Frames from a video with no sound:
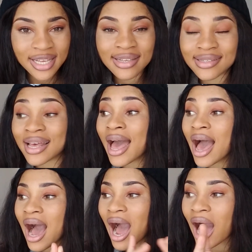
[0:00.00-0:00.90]
is
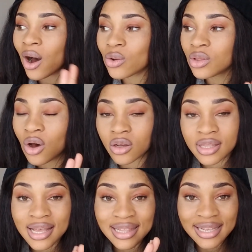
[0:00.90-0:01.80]
how long
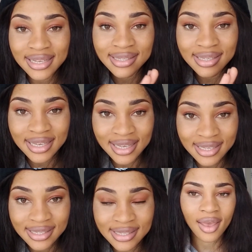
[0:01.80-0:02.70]
the lease
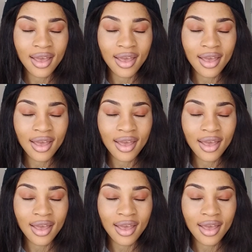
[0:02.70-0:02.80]
is.